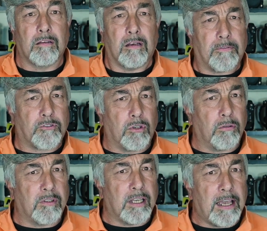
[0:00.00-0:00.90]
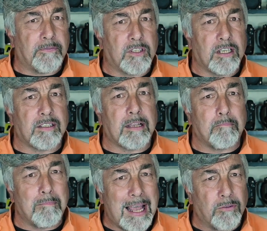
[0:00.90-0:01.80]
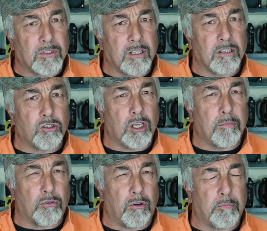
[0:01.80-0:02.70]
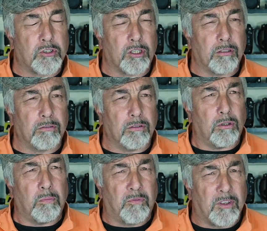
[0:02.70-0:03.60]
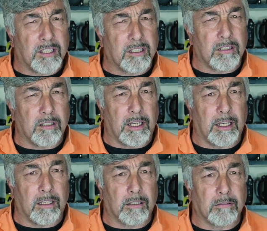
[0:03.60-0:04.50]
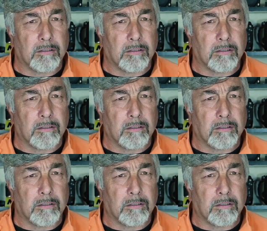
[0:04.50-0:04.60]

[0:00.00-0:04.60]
After all, the FTZ mount is a cheaper option, obviously.